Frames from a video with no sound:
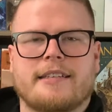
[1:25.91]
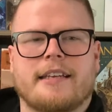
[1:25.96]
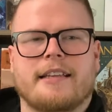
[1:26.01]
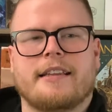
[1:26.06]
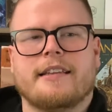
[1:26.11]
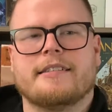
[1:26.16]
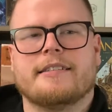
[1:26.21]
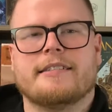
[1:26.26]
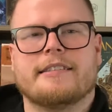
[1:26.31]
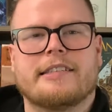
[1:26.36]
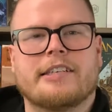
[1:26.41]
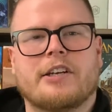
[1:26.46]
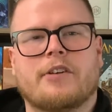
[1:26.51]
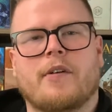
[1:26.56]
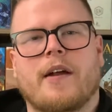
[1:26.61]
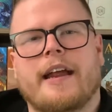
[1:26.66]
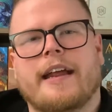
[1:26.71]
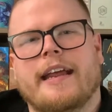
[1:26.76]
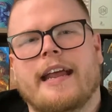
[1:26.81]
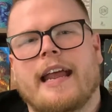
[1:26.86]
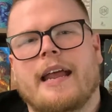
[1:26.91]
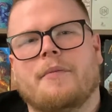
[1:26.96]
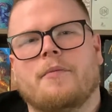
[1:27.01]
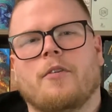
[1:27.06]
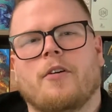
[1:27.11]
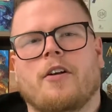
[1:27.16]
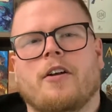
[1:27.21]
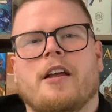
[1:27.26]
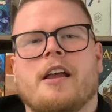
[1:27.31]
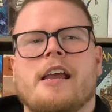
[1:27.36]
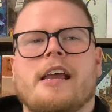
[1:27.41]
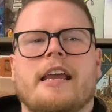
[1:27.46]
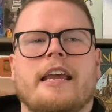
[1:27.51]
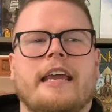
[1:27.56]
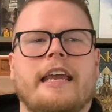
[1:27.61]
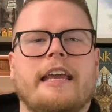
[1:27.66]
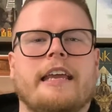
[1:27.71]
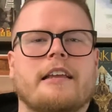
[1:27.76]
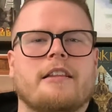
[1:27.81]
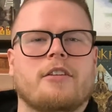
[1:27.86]
and this is a great game where
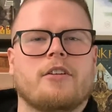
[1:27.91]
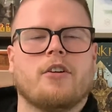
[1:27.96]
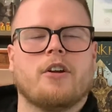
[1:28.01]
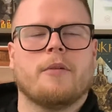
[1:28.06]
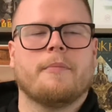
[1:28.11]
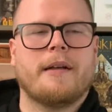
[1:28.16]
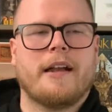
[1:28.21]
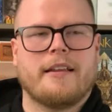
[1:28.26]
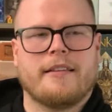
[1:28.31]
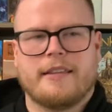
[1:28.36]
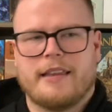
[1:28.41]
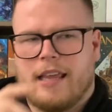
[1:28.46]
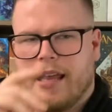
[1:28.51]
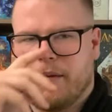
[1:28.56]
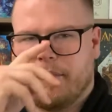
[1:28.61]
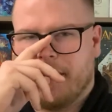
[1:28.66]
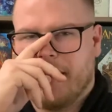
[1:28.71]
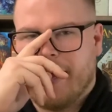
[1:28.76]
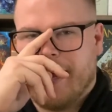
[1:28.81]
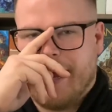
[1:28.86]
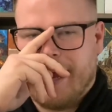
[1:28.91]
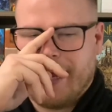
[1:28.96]
he can learn about them,